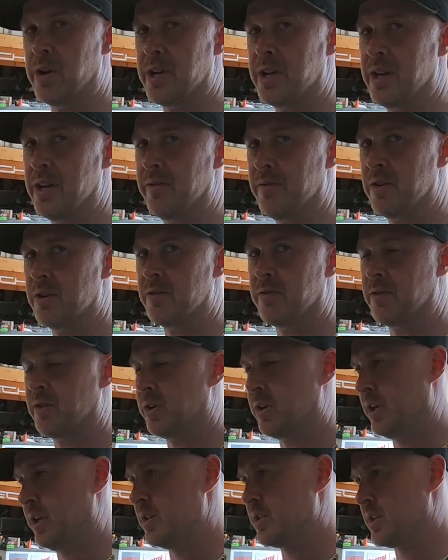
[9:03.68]
one if your
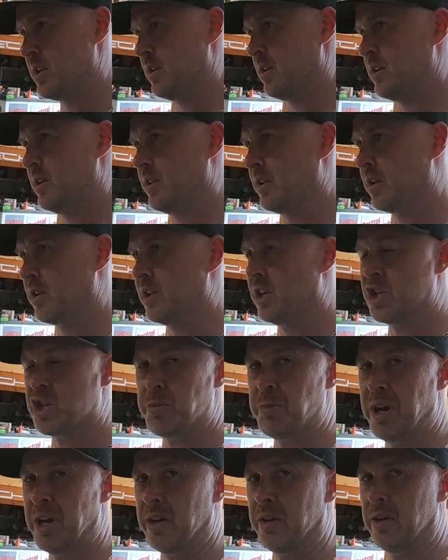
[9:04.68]
foot isn't on the
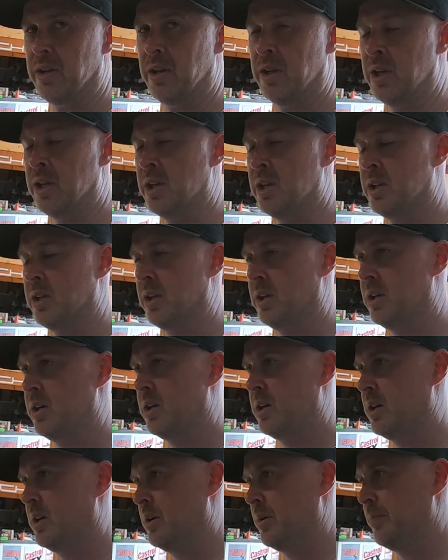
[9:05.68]
clutch pedal.
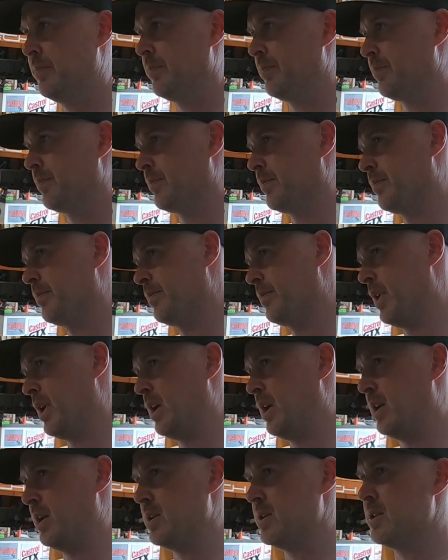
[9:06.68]

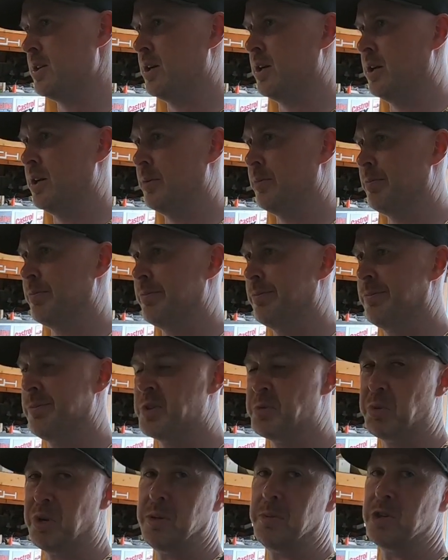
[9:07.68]

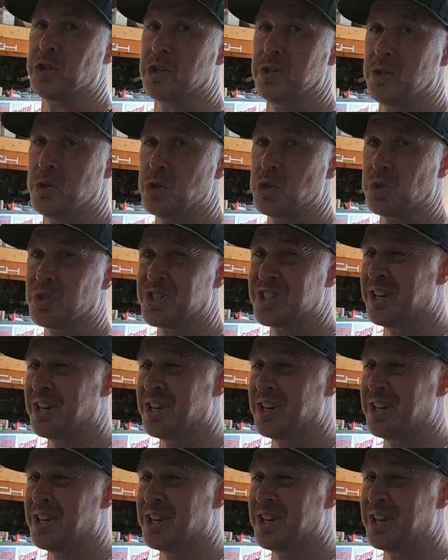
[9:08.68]
It's pretty much your neutral